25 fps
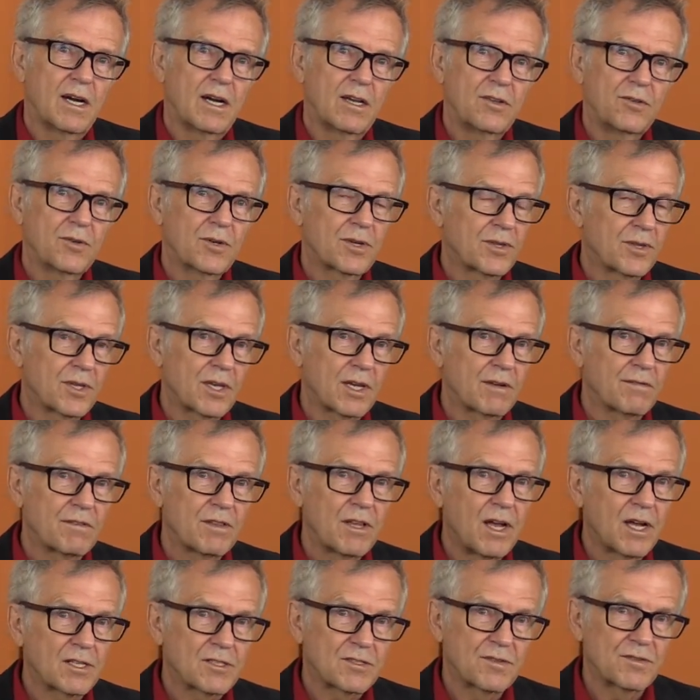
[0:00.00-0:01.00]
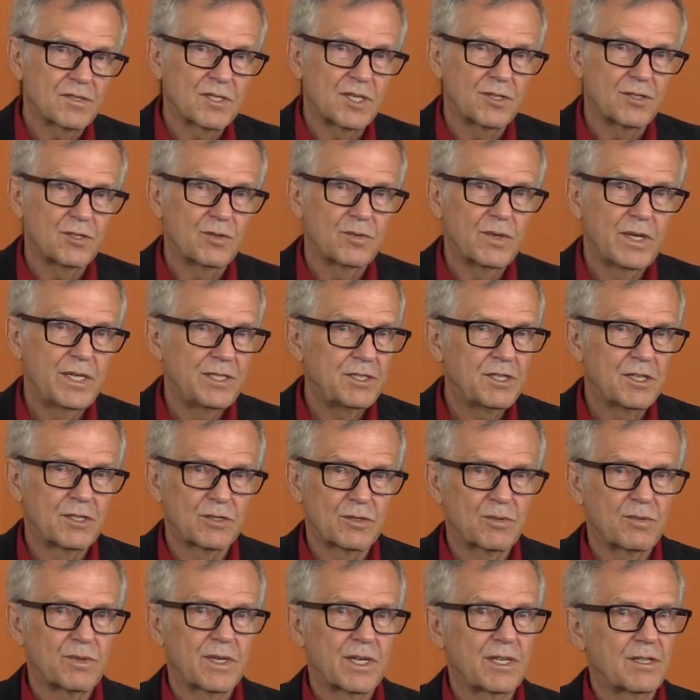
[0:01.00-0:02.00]
you can think of lots of
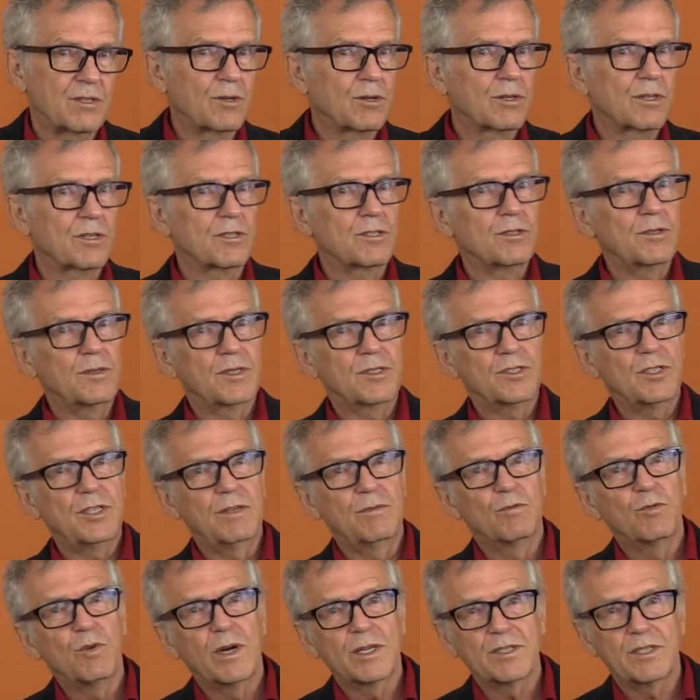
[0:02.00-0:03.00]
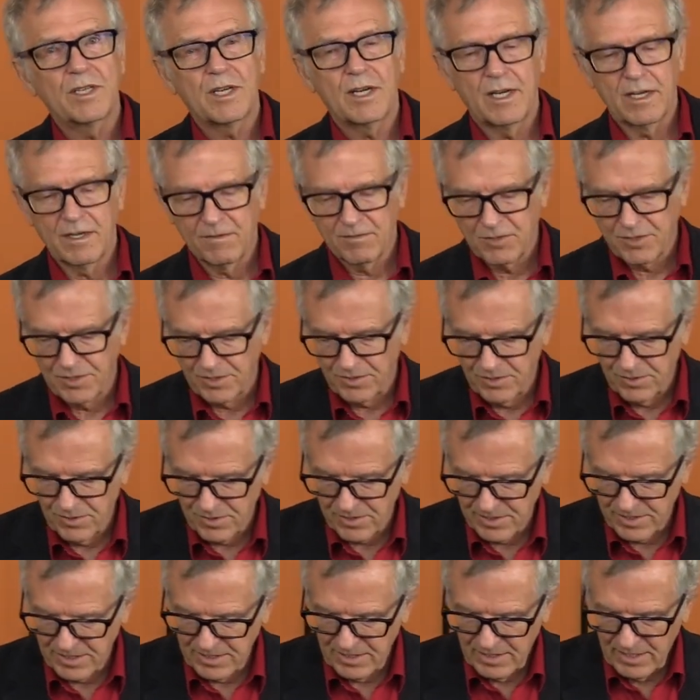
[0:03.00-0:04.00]
situations where in order to achieve one kind of
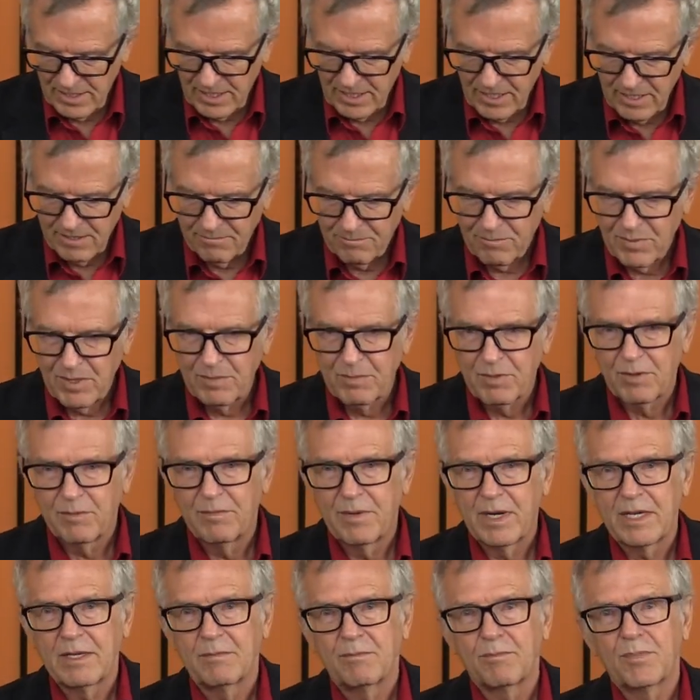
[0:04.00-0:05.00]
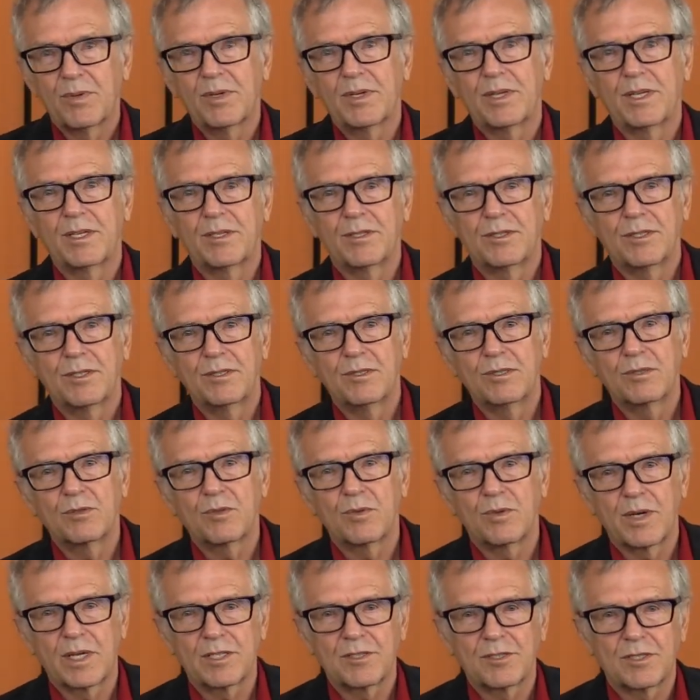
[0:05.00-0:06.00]
security, people might put into
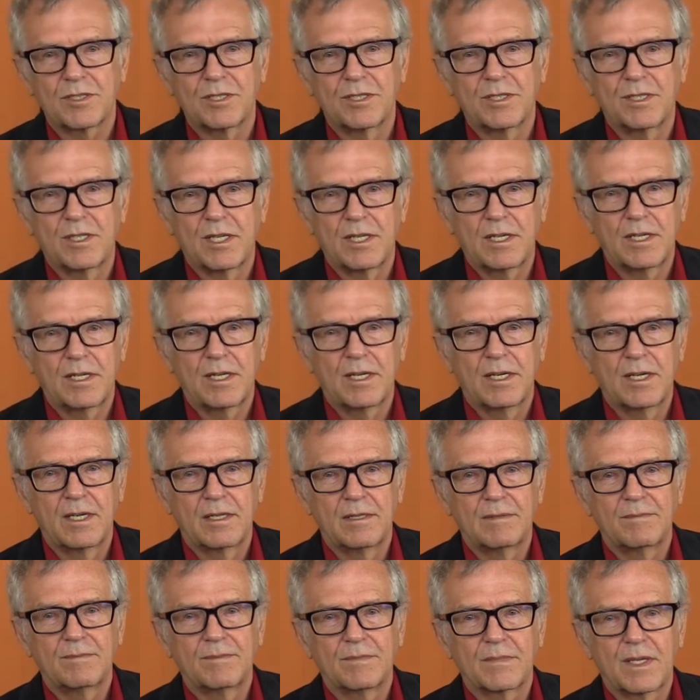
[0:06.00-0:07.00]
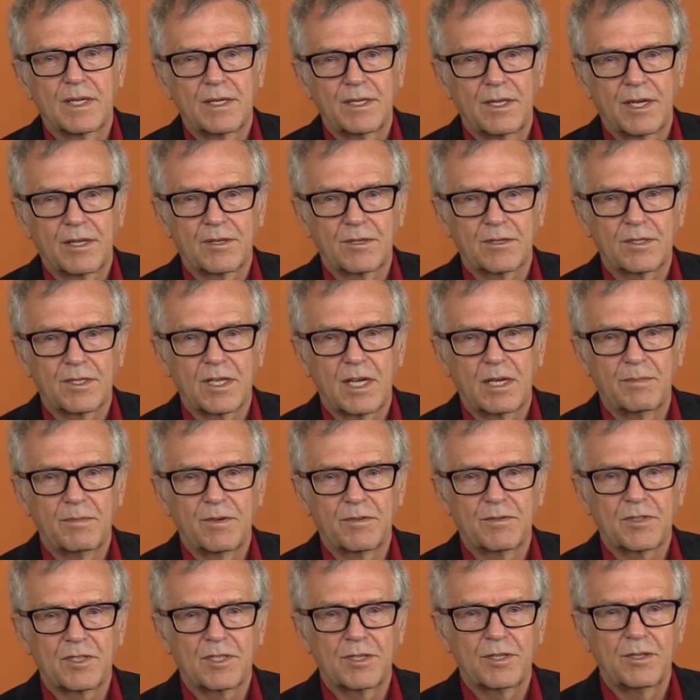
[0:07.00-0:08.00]
question another type
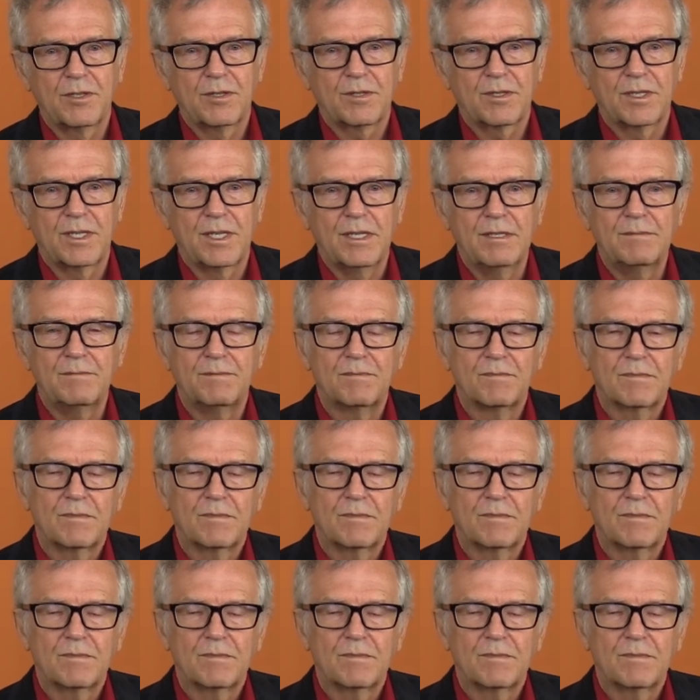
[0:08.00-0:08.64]
of security.